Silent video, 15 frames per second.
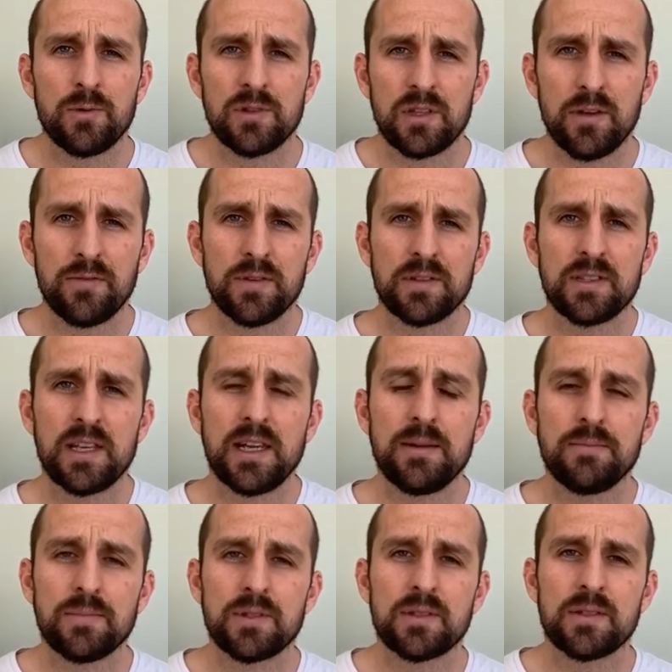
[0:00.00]
with different
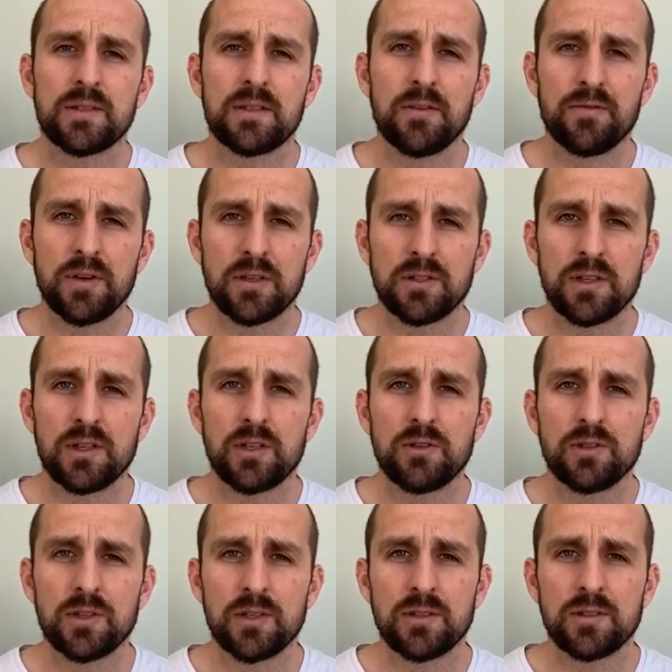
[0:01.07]
teams, different
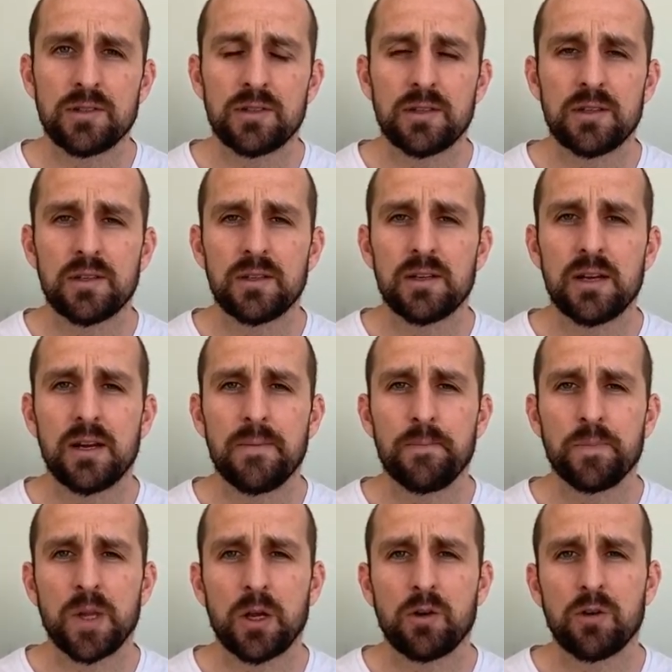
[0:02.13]
institutions,
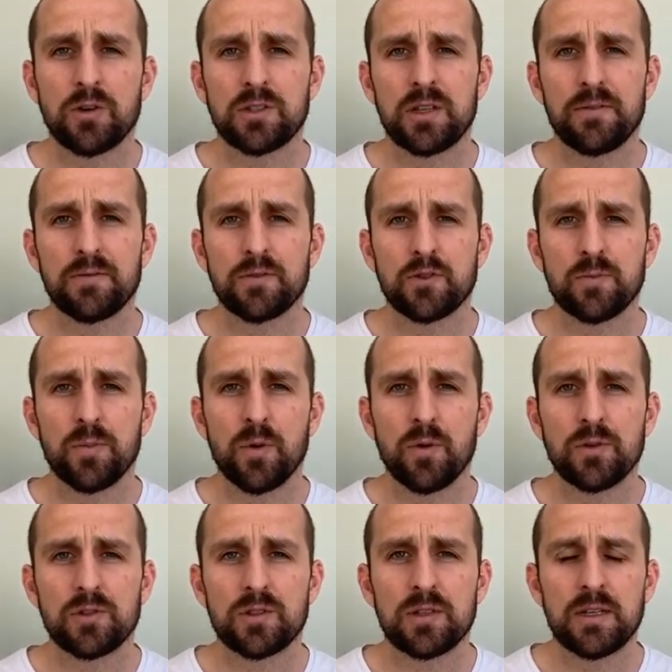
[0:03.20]
across different
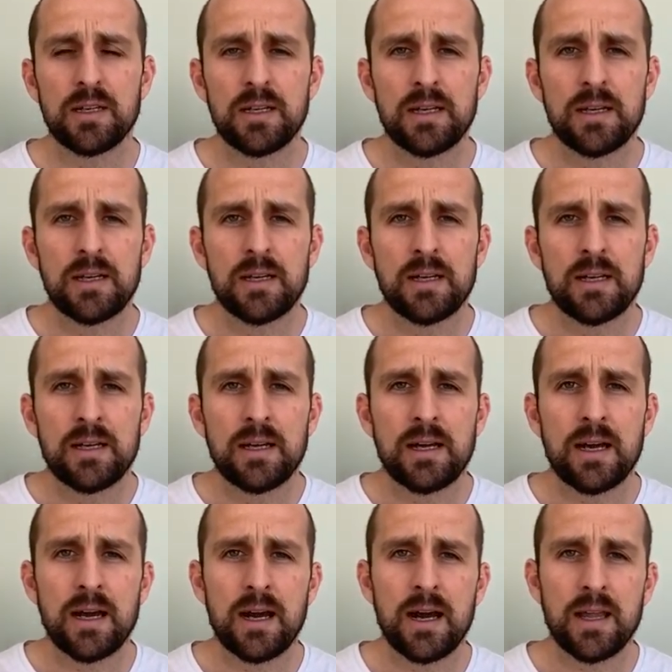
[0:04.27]
sports.
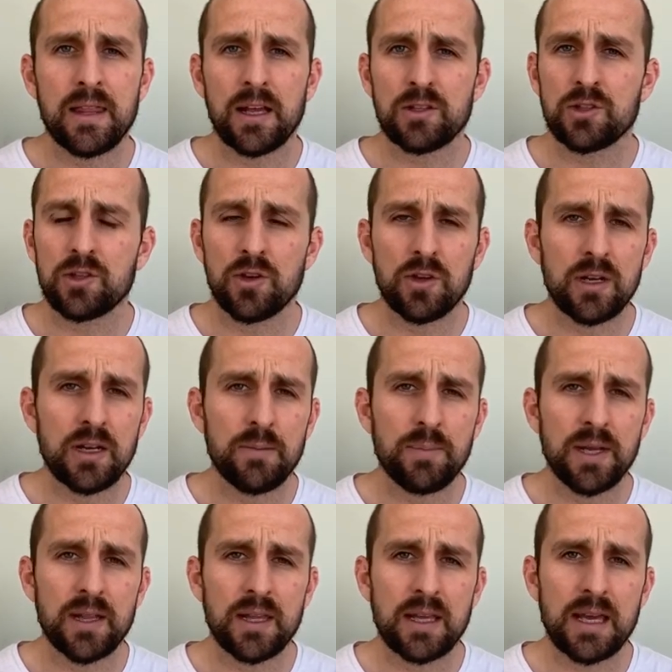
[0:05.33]
And that's certainly
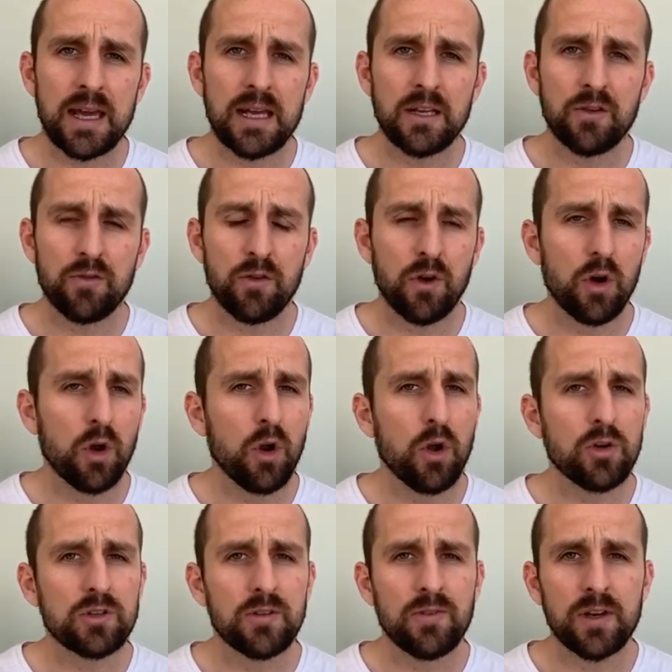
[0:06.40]
been the case for a
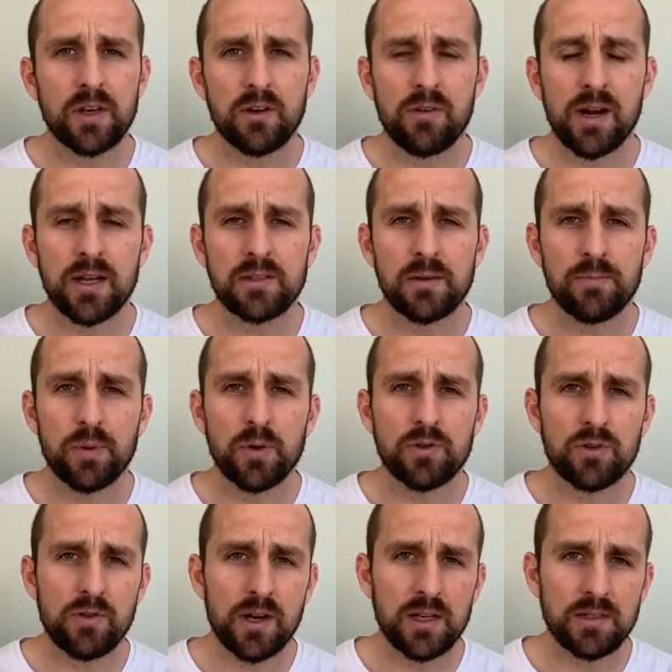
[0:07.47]
lot of undergrads and
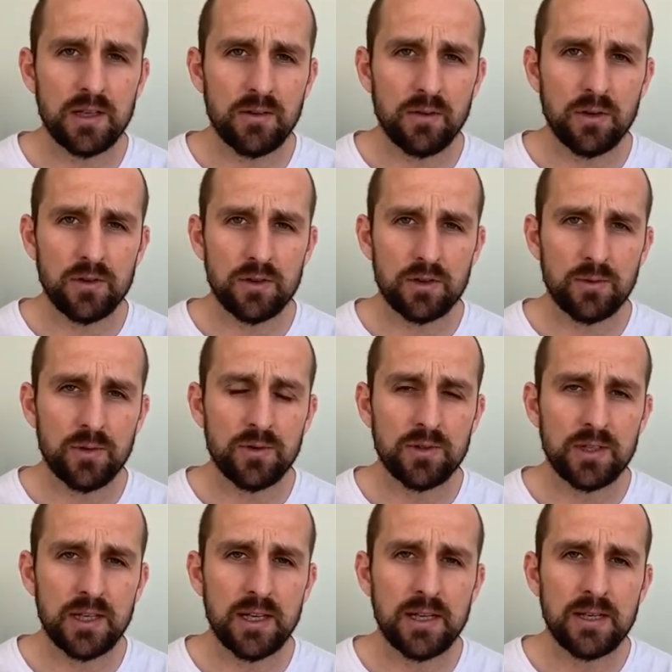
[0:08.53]
postgrads that have gone to
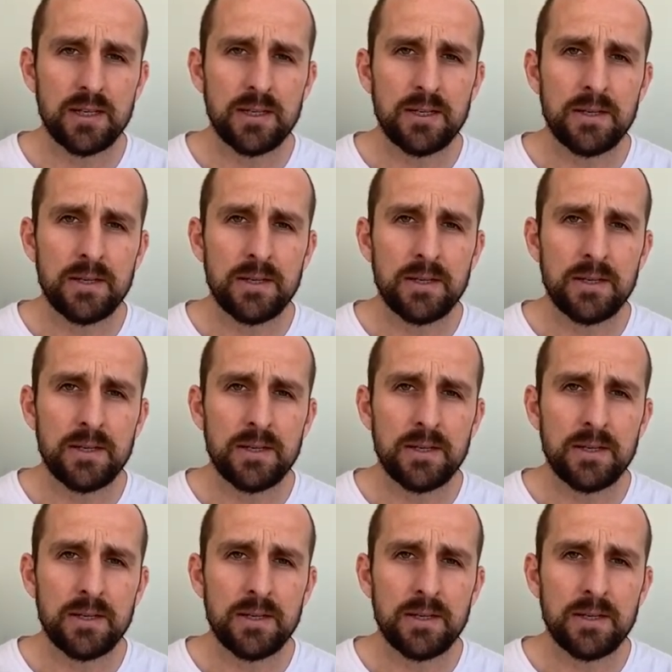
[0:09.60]
Swansea